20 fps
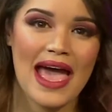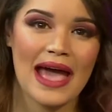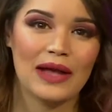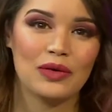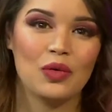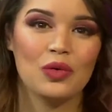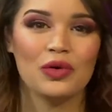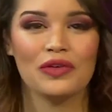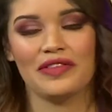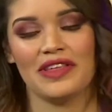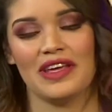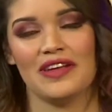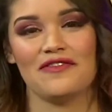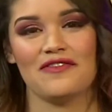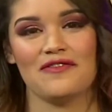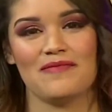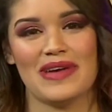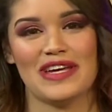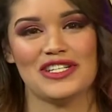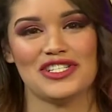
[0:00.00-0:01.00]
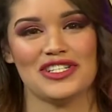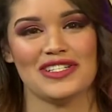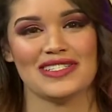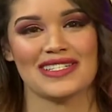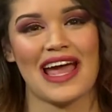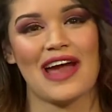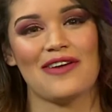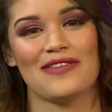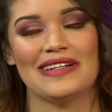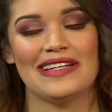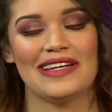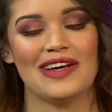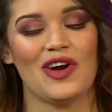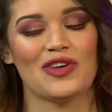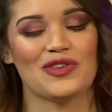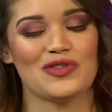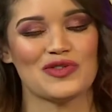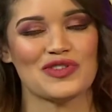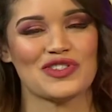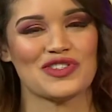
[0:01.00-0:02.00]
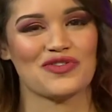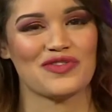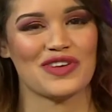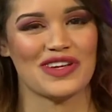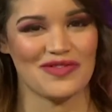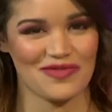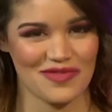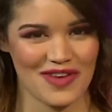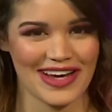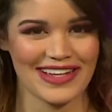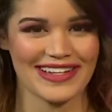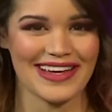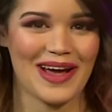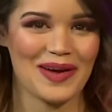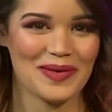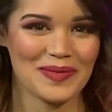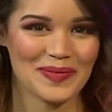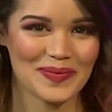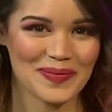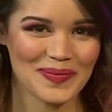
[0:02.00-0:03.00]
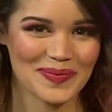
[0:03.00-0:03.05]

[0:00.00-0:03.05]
and all of the information is currently on your screen right now.